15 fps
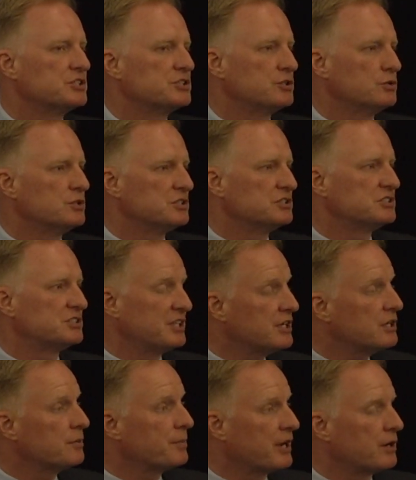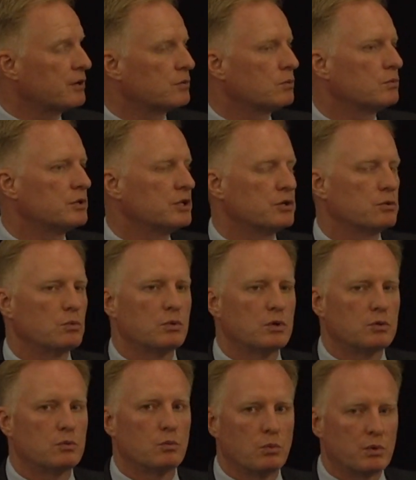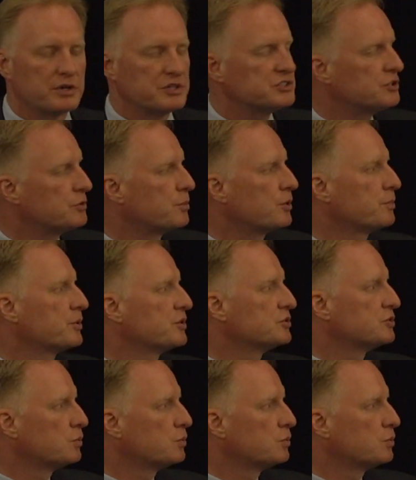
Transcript: students think about, well, what is their purpose?